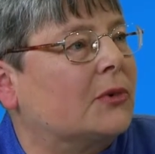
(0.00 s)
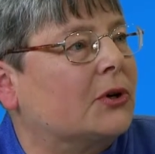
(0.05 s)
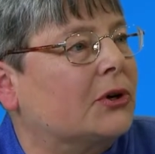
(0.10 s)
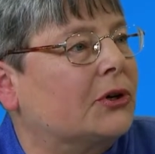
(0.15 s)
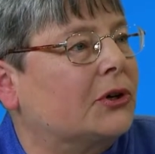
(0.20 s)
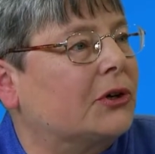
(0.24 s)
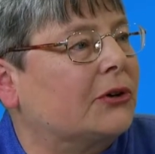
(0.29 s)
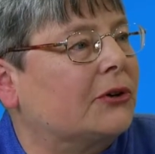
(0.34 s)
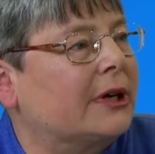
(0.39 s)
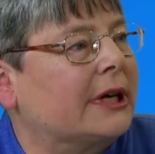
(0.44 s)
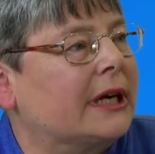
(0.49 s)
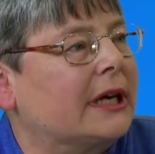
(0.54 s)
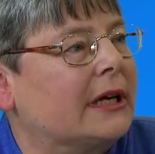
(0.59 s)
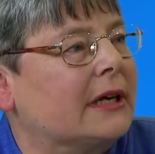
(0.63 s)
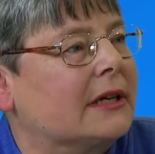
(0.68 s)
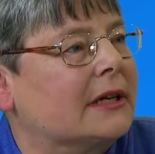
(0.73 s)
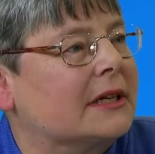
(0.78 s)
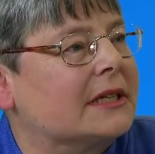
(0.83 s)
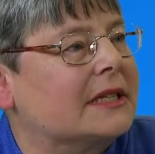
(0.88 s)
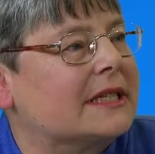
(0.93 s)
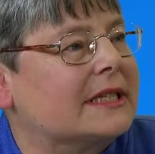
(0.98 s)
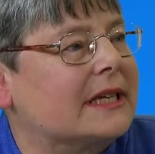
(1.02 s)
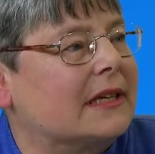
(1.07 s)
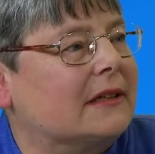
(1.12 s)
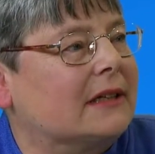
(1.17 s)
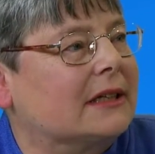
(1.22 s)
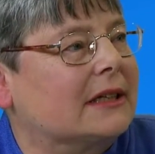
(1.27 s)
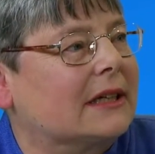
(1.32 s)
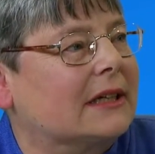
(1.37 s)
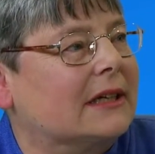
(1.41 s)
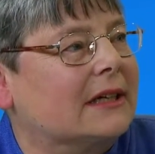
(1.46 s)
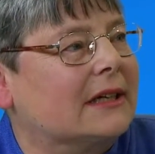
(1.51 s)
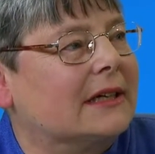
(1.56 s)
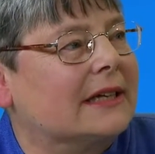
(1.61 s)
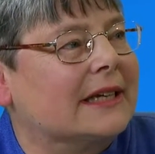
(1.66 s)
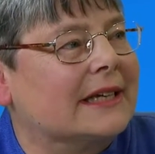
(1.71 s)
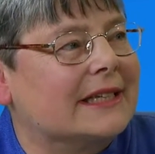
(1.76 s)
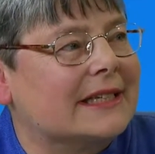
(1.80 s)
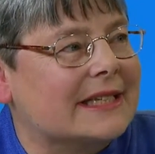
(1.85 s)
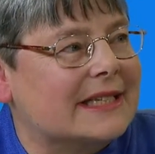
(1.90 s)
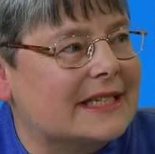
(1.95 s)
mercury, silica,
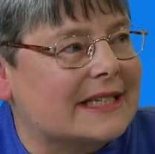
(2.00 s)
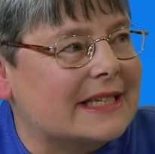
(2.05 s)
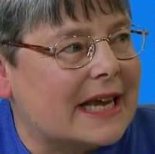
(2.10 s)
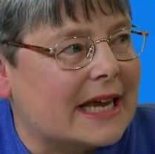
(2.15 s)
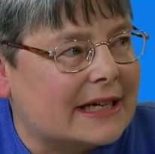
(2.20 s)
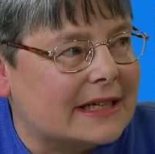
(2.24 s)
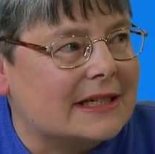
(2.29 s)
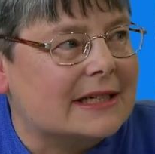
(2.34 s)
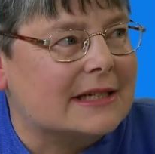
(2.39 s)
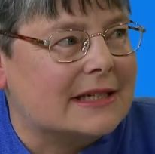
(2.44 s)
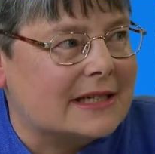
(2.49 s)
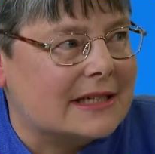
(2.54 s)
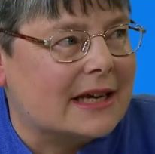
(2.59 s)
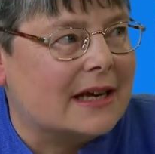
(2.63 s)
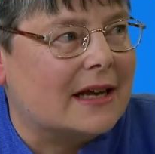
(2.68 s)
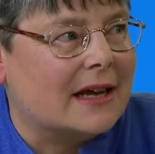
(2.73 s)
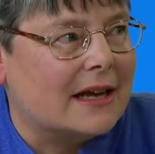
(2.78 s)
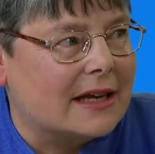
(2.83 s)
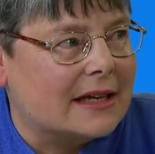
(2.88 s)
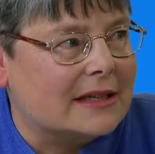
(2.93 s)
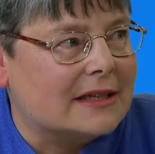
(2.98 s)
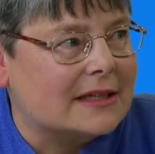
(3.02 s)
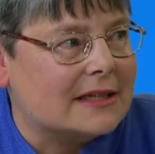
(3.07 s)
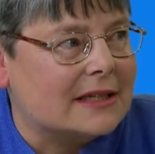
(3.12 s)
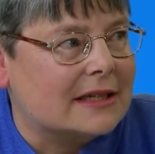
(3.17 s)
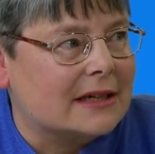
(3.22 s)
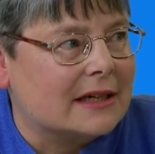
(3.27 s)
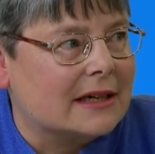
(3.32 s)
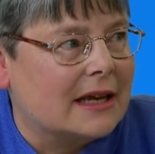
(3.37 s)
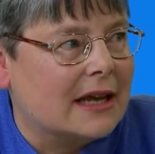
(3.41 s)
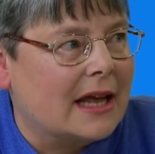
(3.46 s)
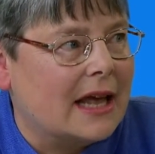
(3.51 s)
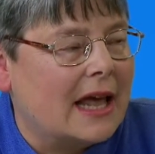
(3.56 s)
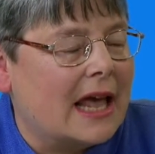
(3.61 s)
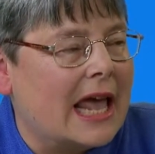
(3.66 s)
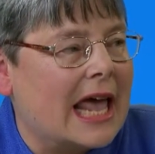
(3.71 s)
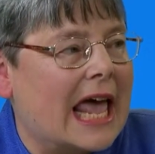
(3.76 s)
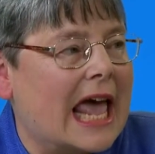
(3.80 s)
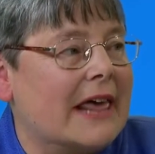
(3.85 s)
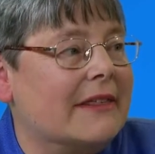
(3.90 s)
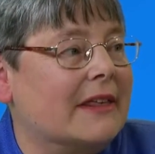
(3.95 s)
insecticides.
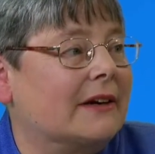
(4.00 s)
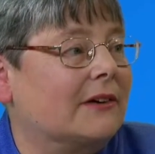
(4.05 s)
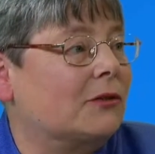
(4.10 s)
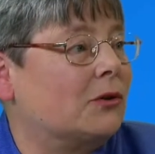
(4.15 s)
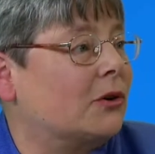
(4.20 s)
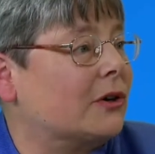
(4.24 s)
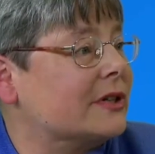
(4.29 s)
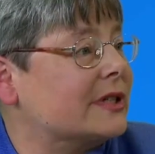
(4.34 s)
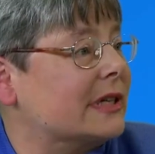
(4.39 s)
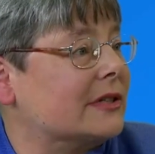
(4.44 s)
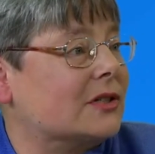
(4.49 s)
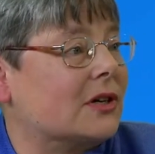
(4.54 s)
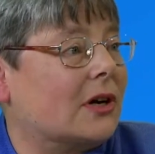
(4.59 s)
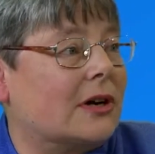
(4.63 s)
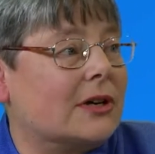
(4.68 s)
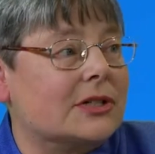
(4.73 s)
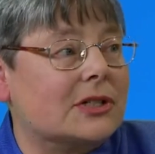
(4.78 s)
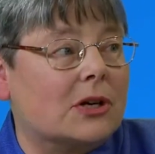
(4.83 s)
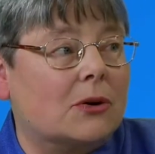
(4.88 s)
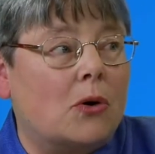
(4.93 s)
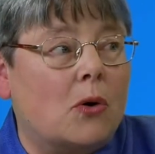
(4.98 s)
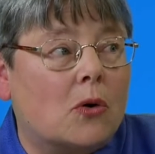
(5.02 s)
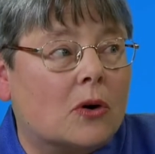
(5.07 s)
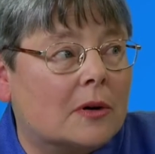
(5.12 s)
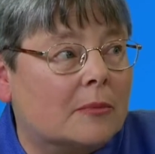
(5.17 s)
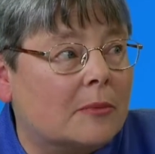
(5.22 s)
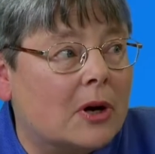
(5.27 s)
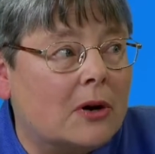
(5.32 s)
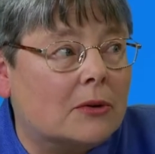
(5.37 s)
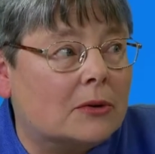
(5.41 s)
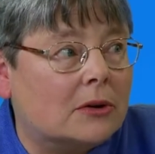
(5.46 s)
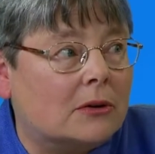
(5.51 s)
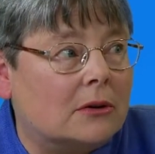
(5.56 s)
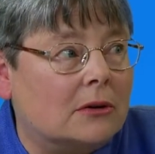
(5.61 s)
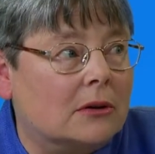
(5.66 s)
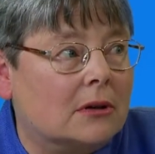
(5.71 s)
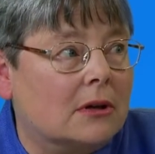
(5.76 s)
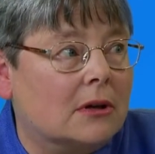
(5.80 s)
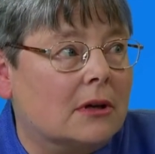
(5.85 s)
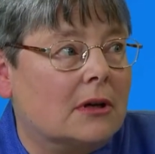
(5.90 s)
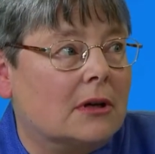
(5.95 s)
And then, of course, it's also
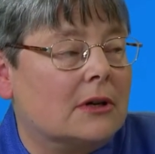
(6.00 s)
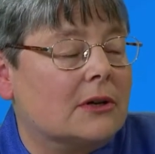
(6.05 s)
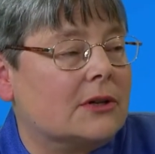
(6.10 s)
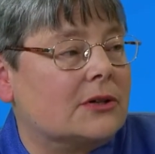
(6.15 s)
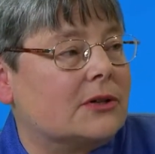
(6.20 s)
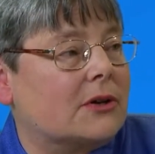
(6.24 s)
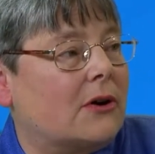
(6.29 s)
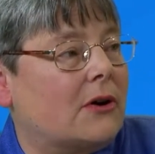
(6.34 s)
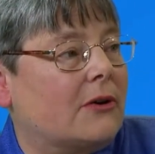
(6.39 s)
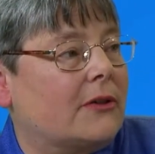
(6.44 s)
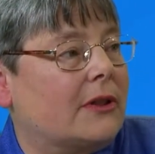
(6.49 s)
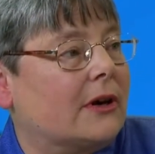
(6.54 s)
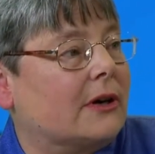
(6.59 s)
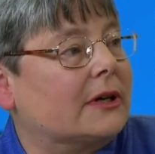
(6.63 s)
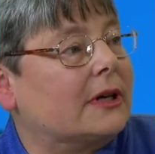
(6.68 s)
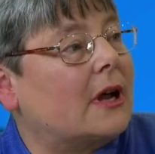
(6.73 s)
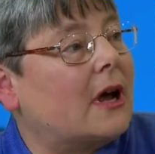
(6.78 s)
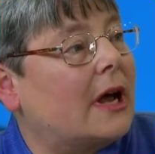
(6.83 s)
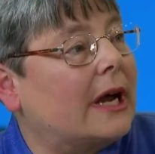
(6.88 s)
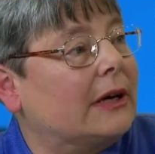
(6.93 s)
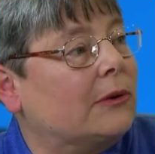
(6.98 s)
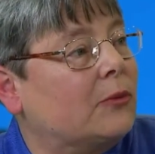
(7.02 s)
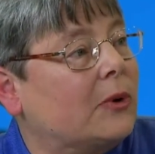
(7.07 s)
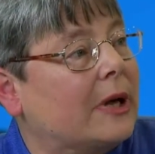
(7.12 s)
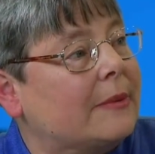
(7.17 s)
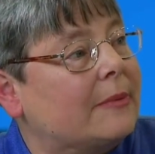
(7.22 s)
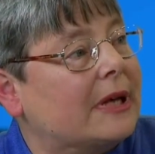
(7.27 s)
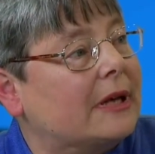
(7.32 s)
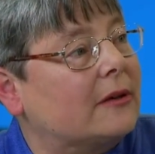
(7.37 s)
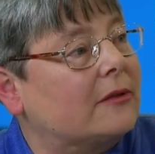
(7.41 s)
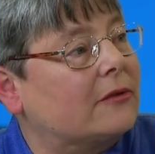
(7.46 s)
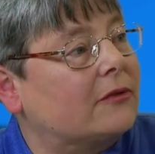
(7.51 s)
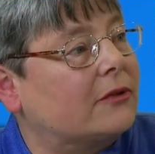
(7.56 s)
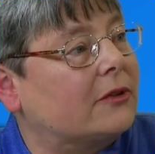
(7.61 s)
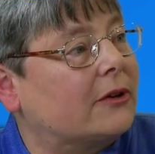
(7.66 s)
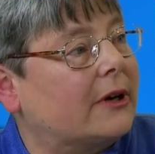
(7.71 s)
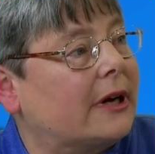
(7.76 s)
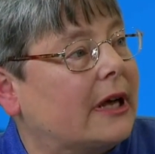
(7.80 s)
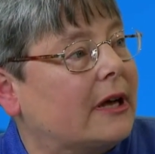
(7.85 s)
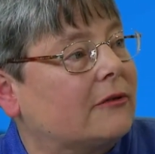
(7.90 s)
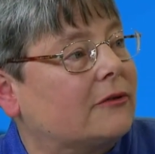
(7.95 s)
hormonal. So there are nine women
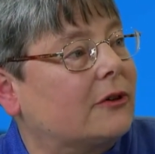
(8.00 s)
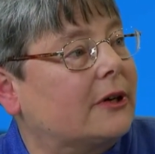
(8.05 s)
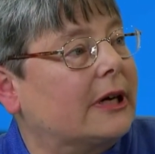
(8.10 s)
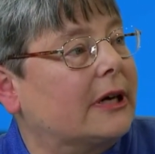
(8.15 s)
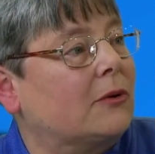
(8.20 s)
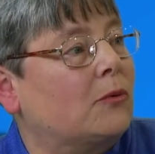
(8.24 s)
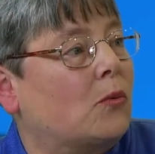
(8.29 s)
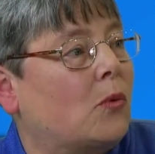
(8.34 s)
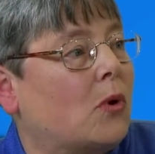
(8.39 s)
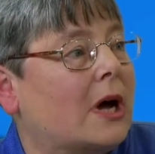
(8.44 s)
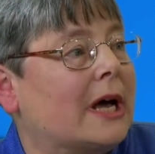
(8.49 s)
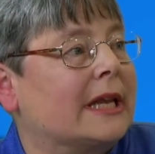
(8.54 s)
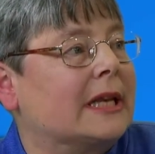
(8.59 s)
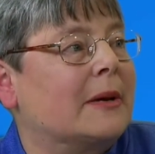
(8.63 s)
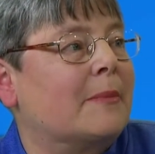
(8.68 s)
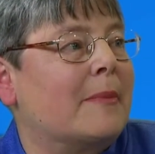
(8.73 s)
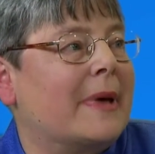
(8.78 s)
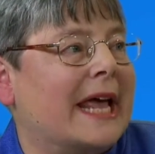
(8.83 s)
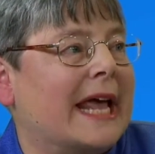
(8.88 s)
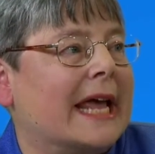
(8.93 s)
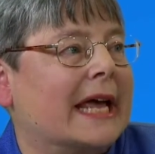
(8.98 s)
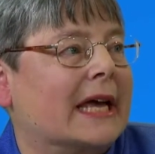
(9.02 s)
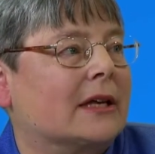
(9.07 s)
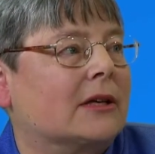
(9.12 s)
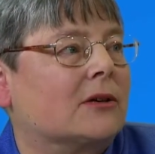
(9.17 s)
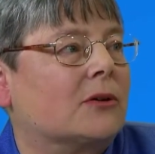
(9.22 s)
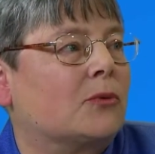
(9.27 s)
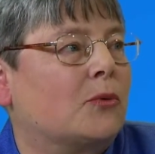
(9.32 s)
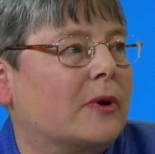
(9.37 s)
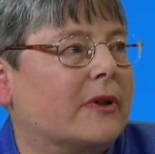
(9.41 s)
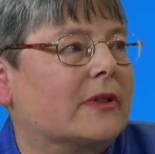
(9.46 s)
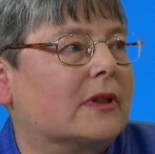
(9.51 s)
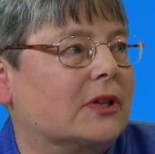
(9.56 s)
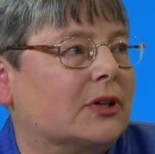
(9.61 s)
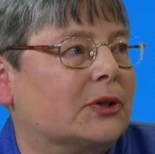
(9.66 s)
for every one man with